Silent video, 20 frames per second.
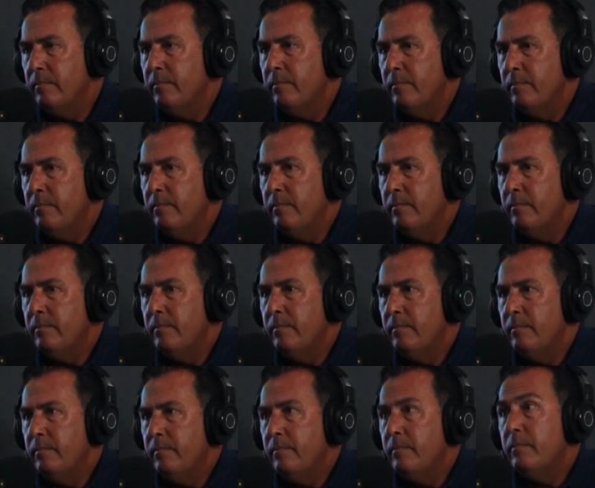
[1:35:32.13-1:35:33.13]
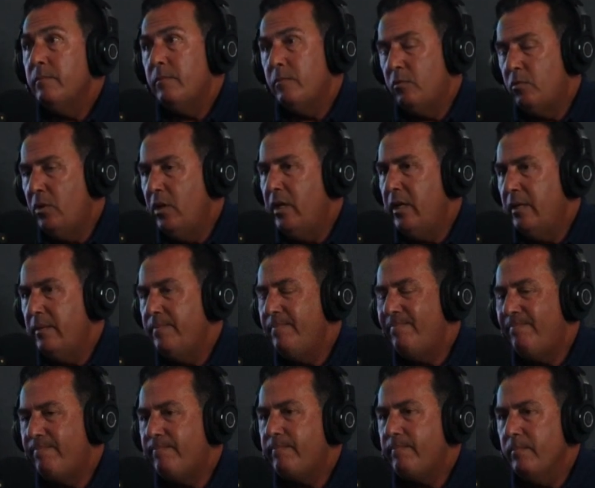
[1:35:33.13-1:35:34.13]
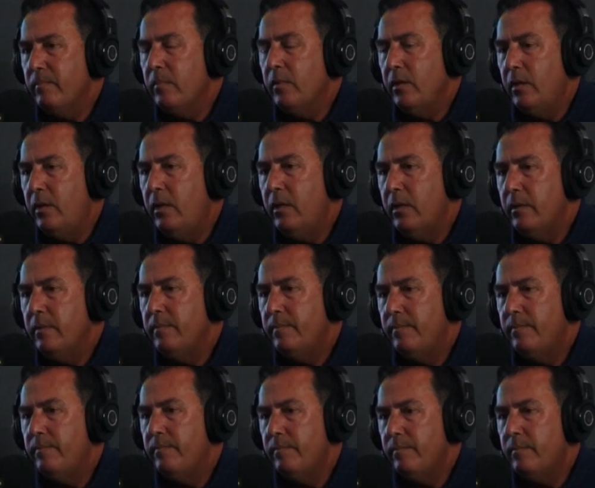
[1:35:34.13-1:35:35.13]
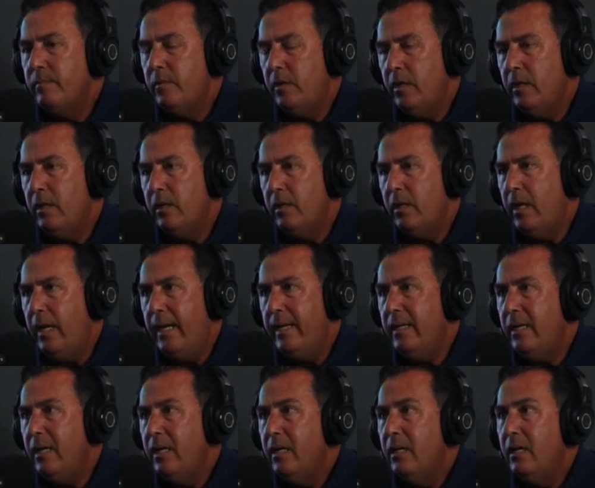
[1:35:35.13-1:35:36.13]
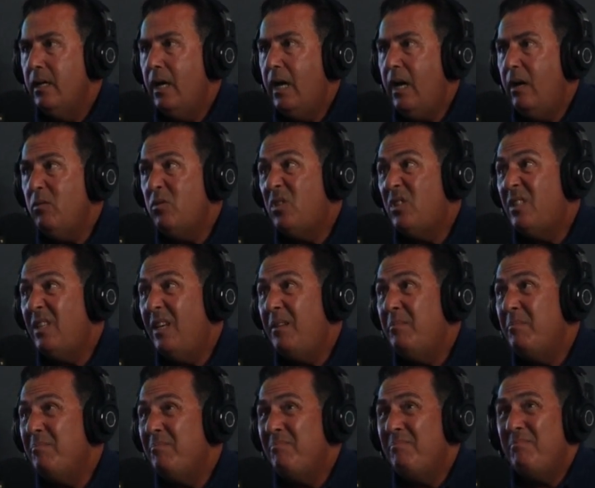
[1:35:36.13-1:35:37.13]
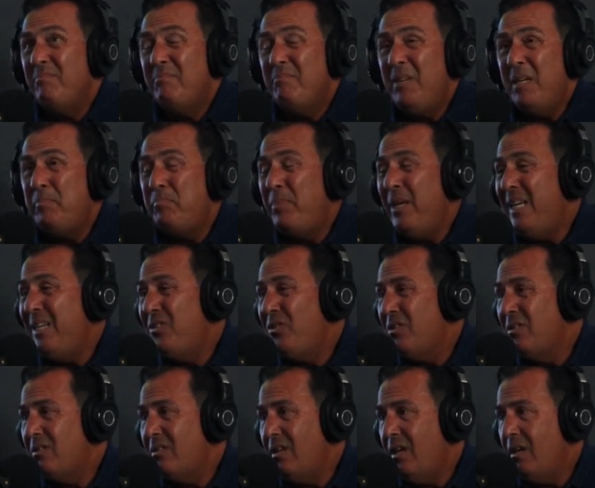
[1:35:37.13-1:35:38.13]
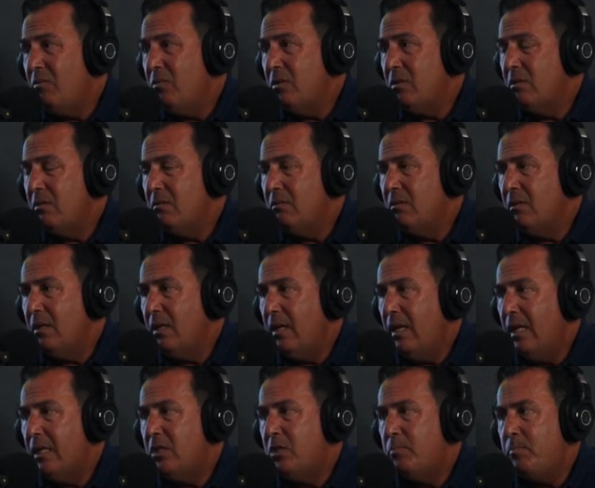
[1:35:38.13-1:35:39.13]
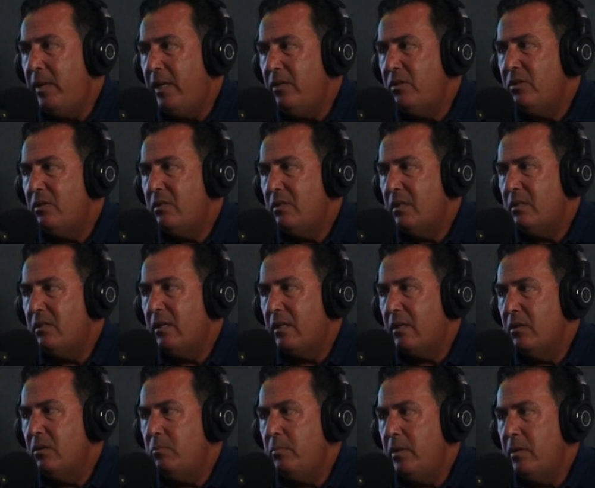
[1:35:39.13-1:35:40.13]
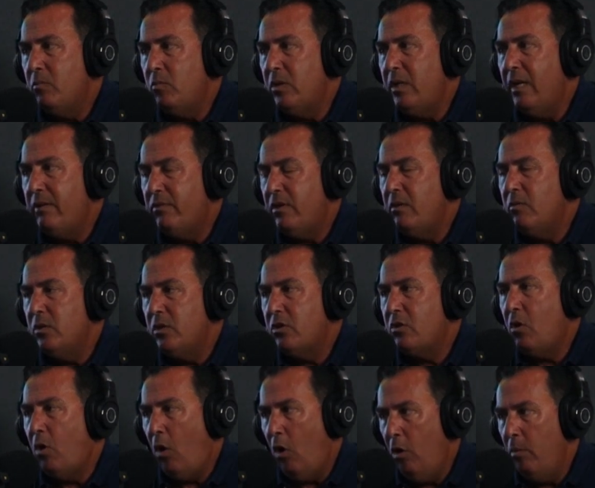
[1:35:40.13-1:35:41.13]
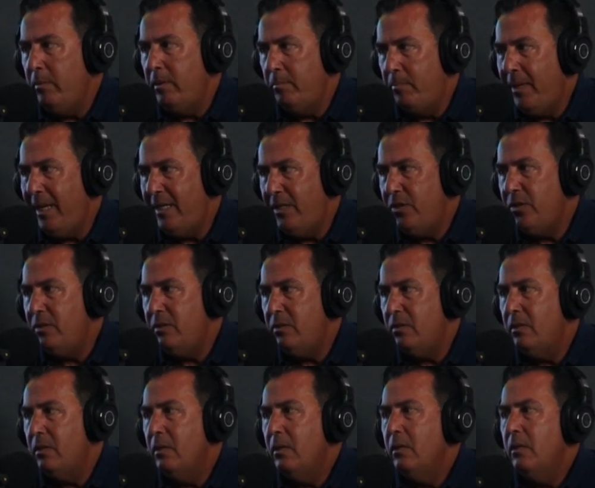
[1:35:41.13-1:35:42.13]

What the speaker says: But you had an all-court game. I mean, you had the one-hander. Yeah, I would say my patience. I wasn't as patient as I could be. Whenever I was calm and patient,